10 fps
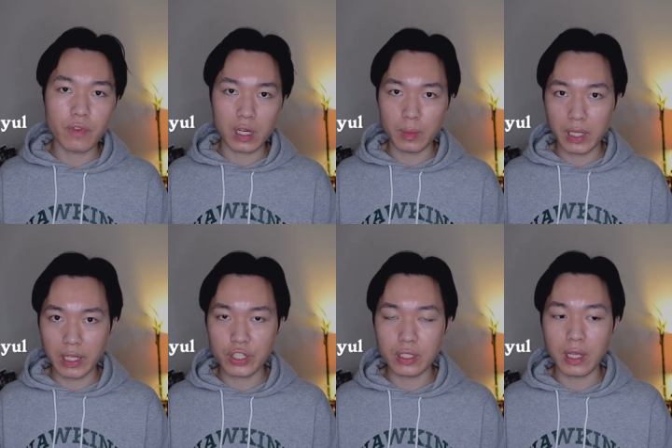
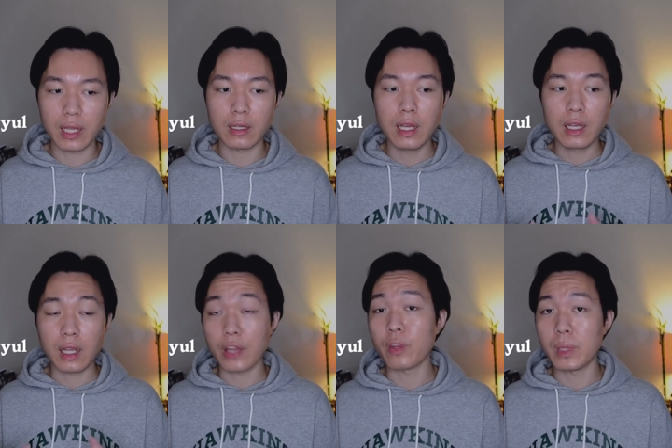recommendation, and
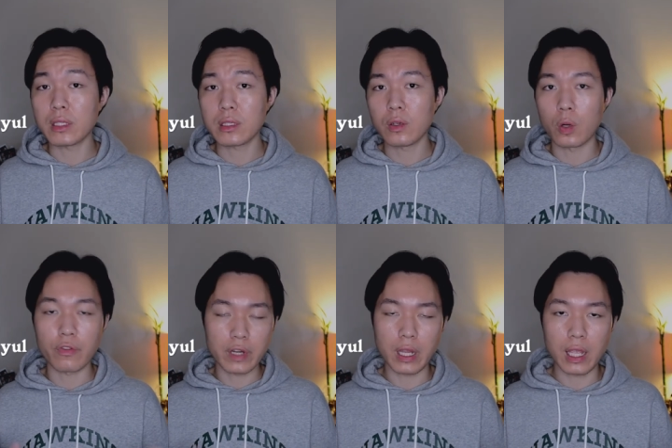Gothamista or
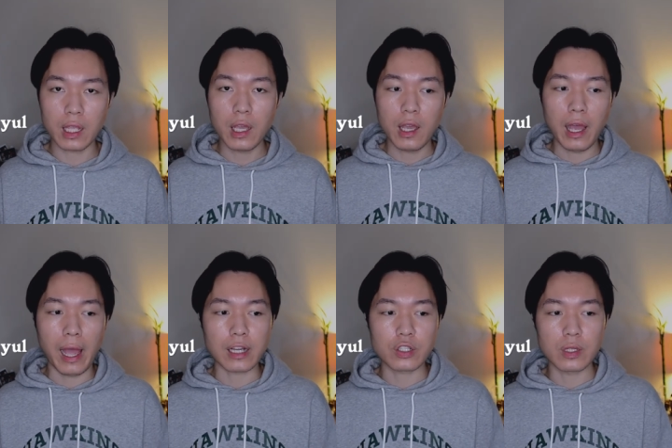Renee
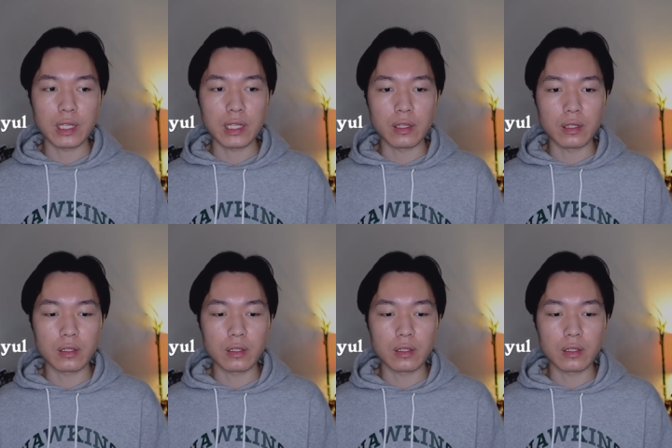actually